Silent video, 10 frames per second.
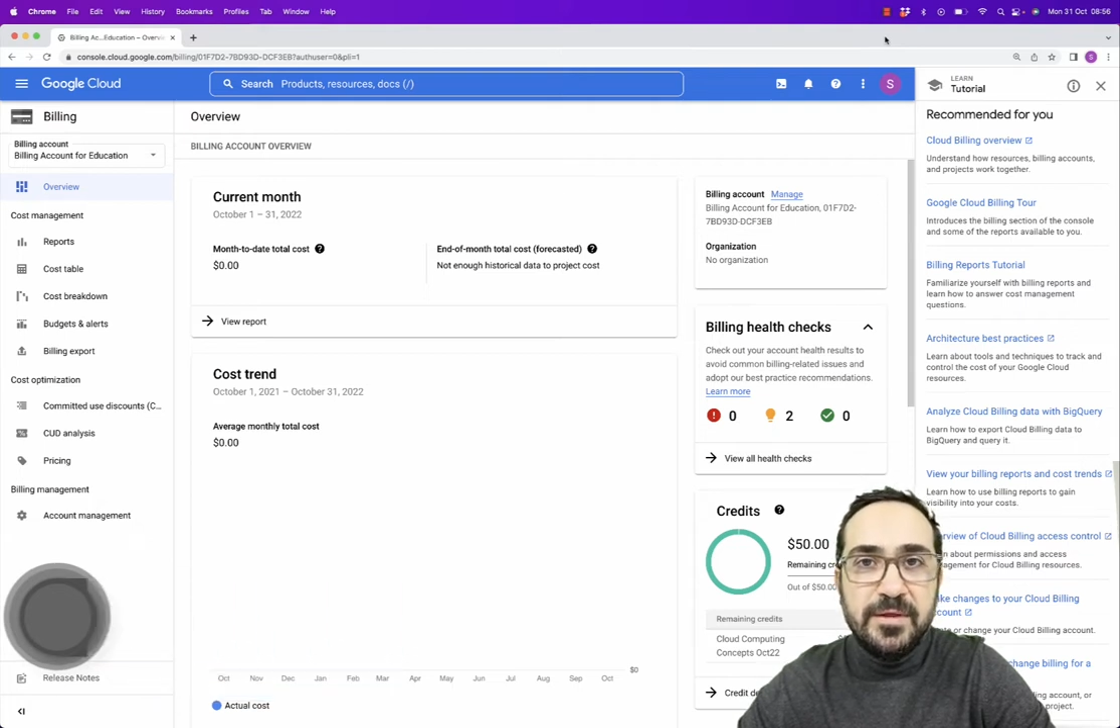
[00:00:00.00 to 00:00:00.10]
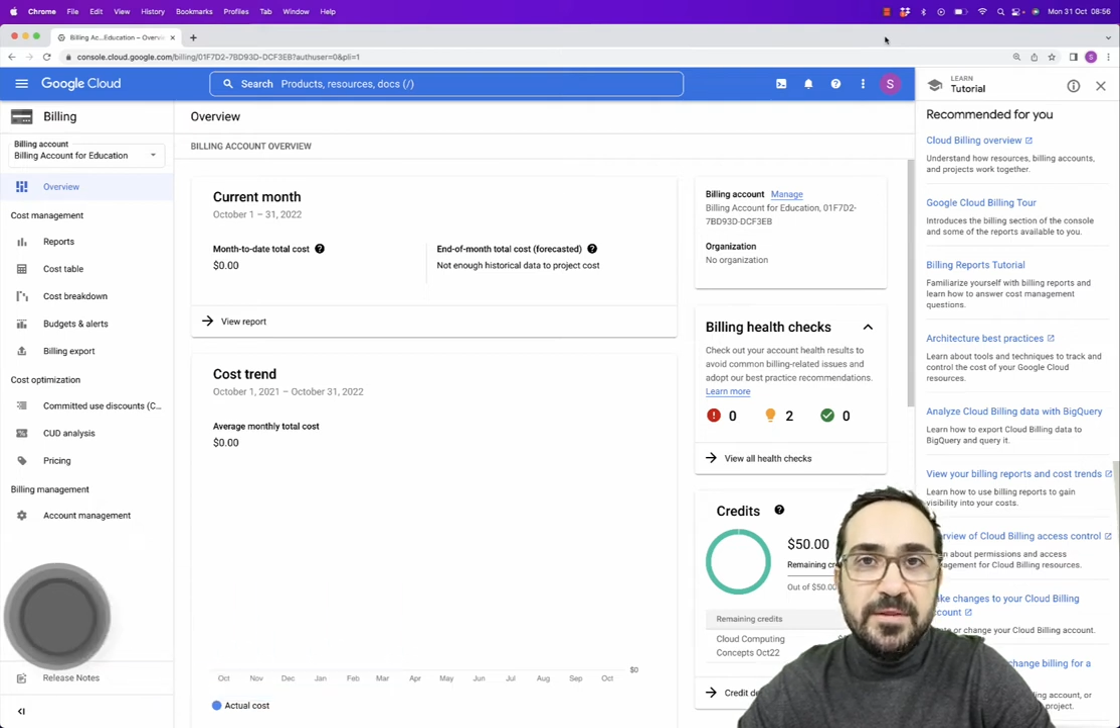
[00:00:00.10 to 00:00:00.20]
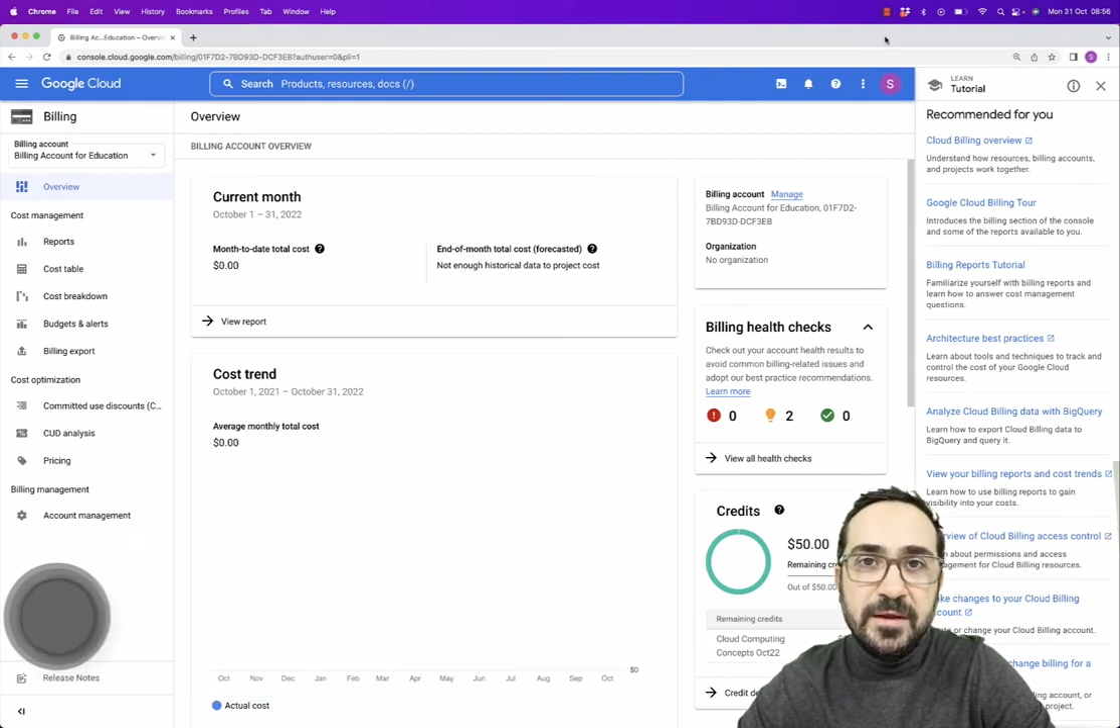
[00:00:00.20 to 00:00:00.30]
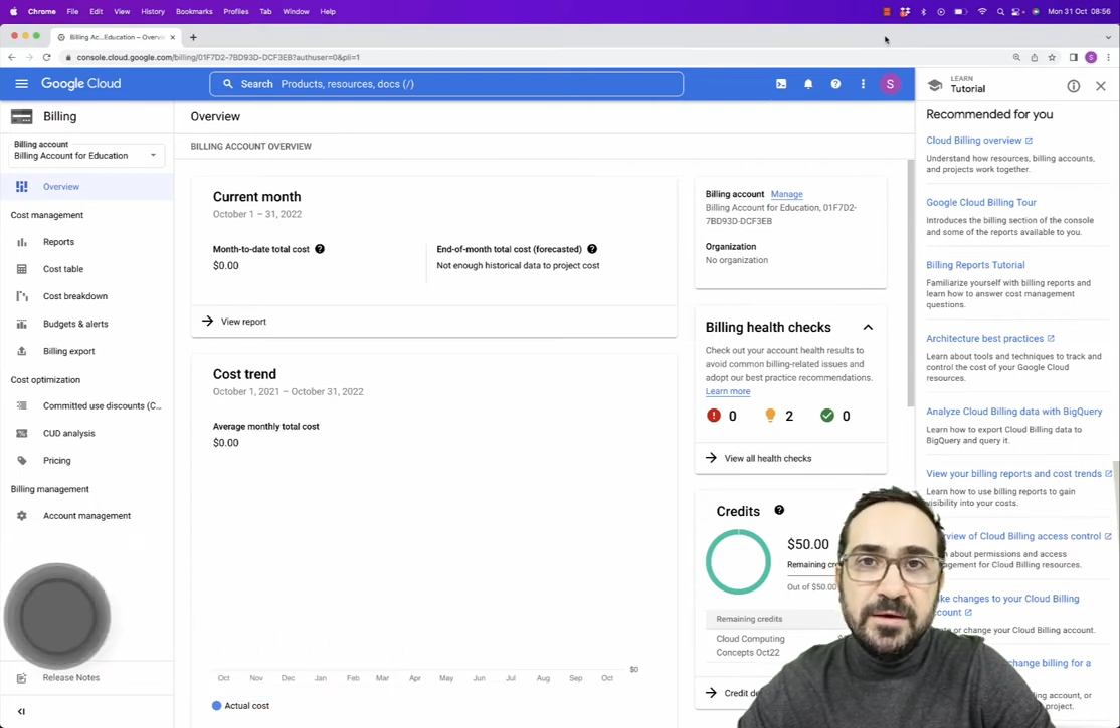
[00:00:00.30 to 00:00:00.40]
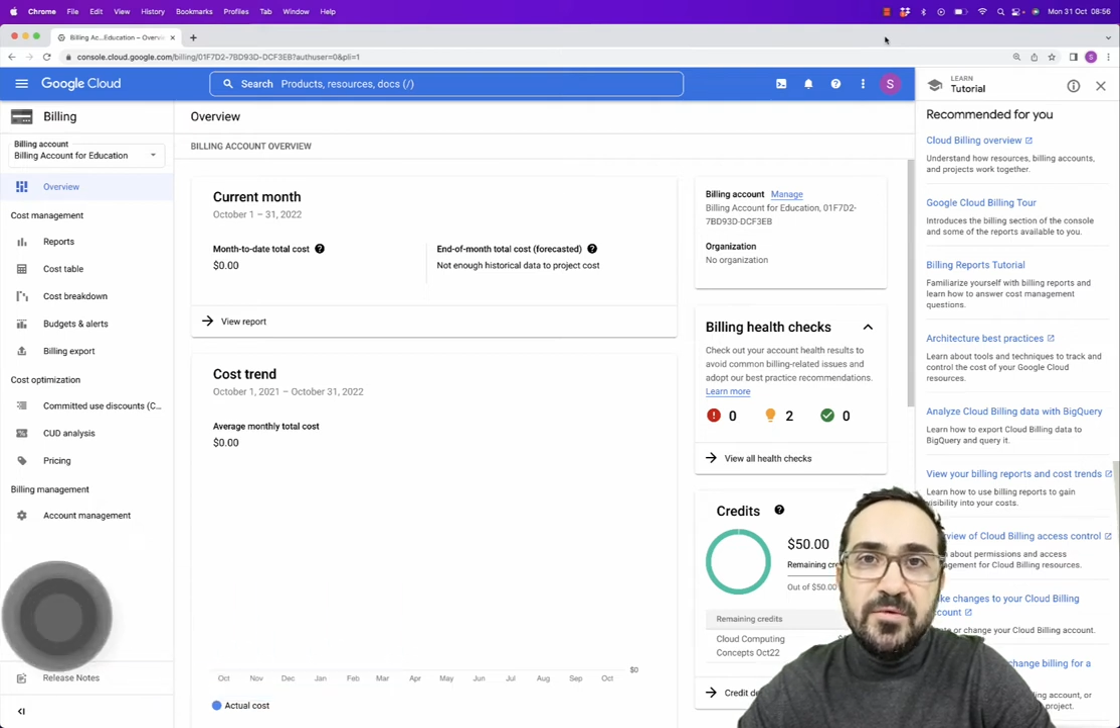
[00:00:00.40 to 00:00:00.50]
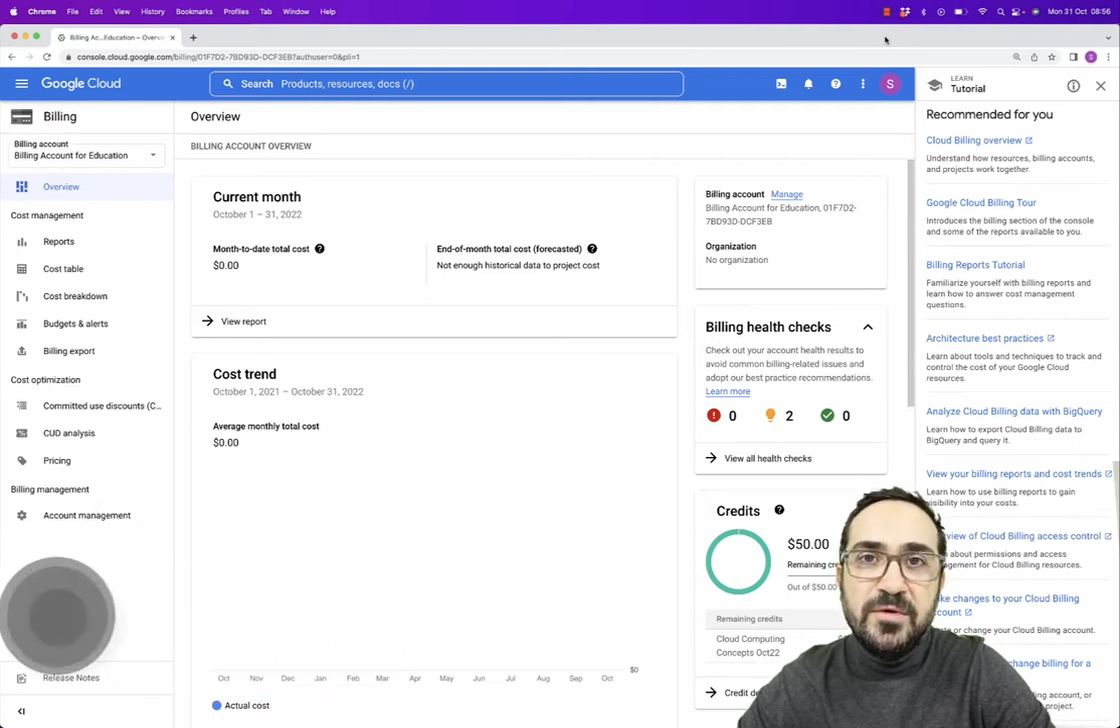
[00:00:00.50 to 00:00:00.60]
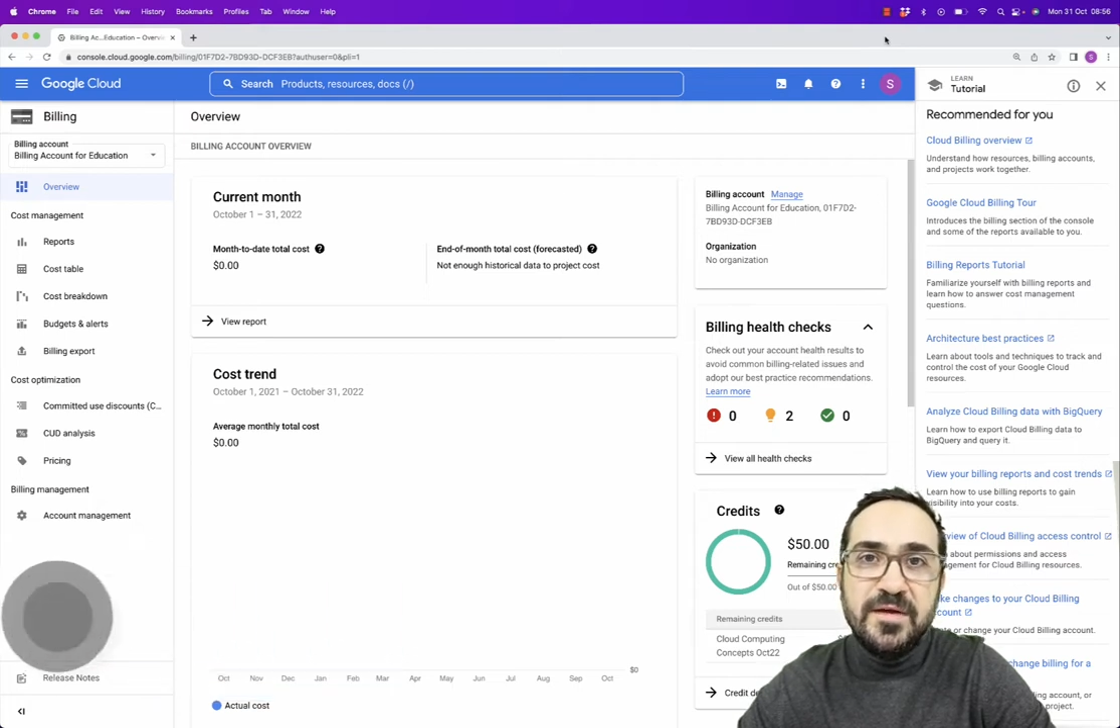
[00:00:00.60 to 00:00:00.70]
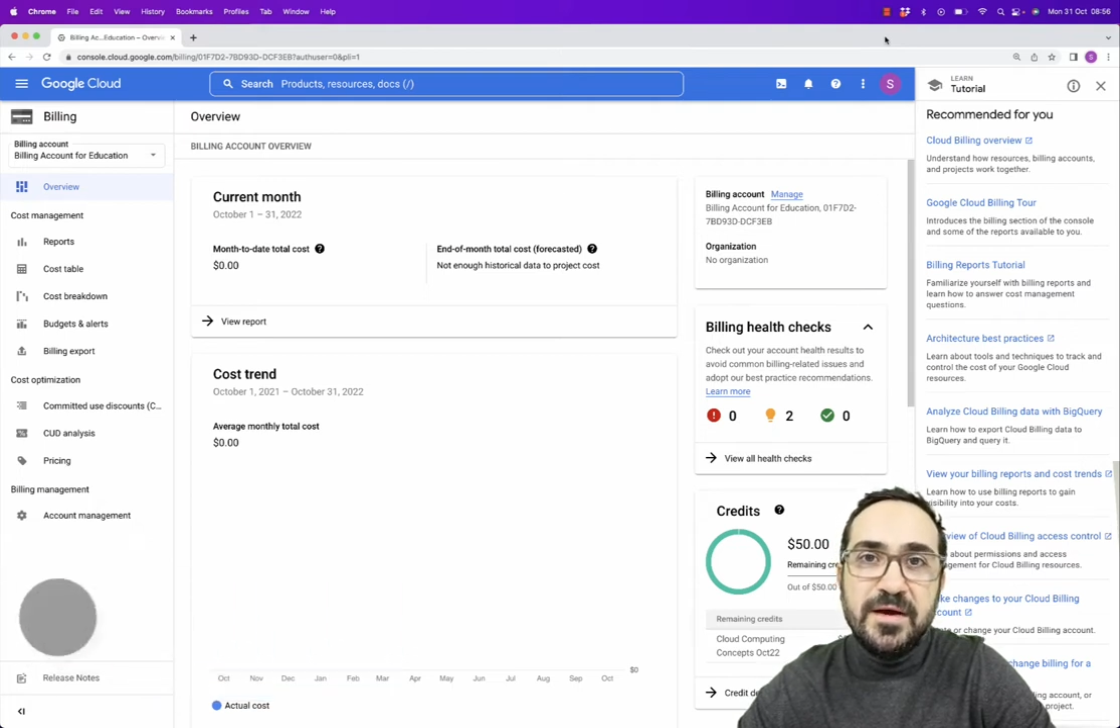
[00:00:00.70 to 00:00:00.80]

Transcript: Then we'll see